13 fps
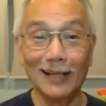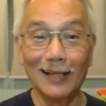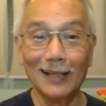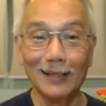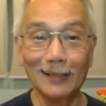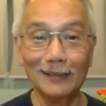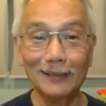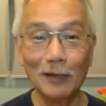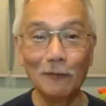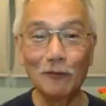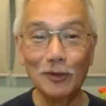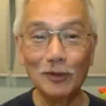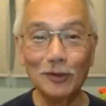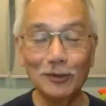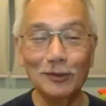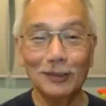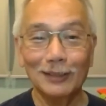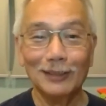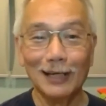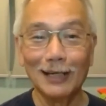And, and if
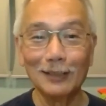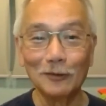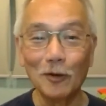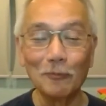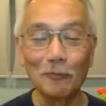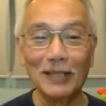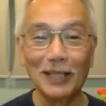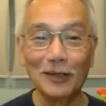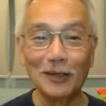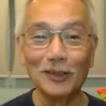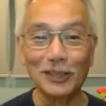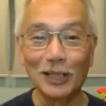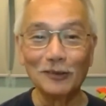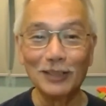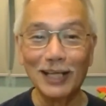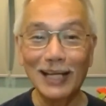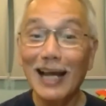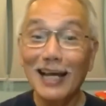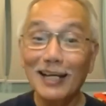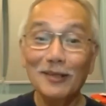you uh, talk Pentecostal
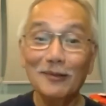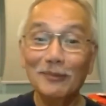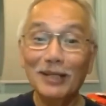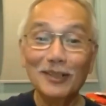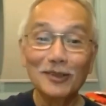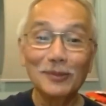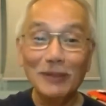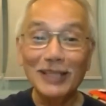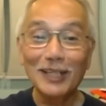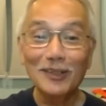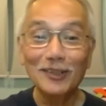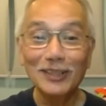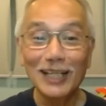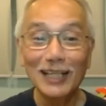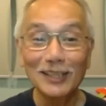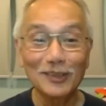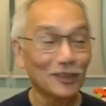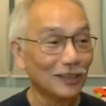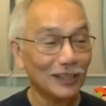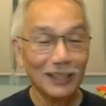today, ah, you mean those
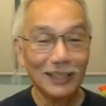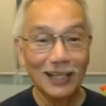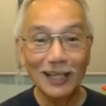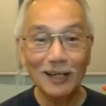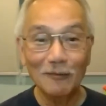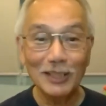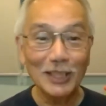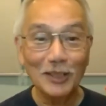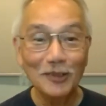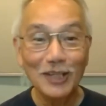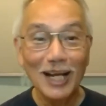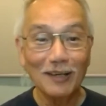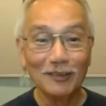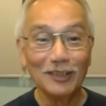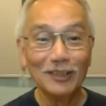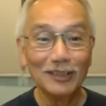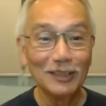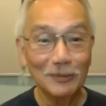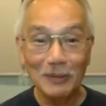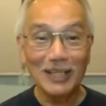Pentecostals or uh, what are you now?
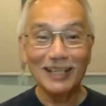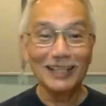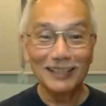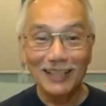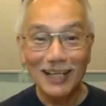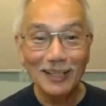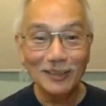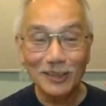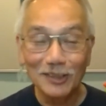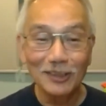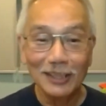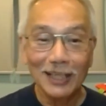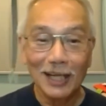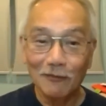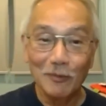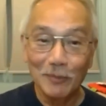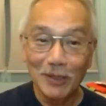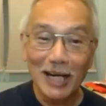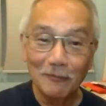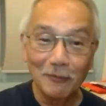You're speaking in tongues. You
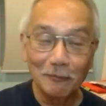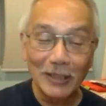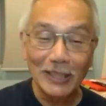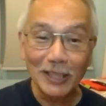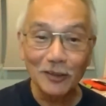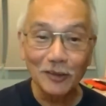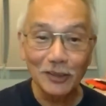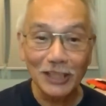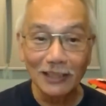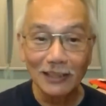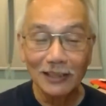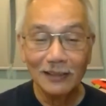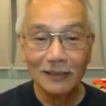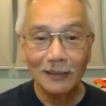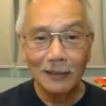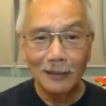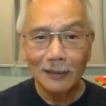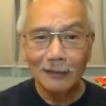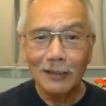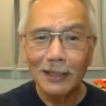have you become Pentecostal?
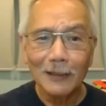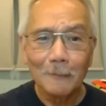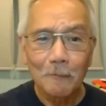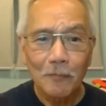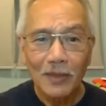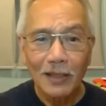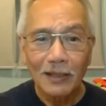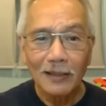Okay.